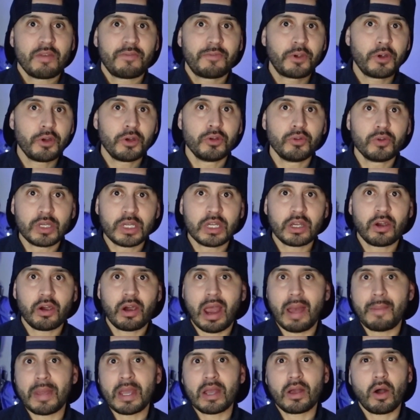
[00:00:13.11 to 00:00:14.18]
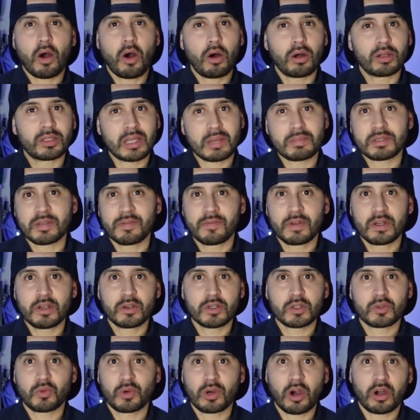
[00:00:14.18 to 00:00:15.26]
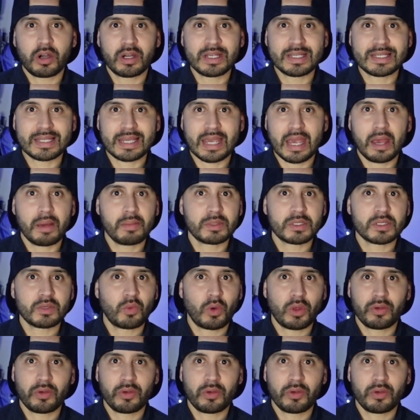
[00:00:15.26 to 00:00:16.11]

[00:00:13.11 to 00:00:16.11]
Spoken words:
If you're new here, I make all types of videos regarding scams,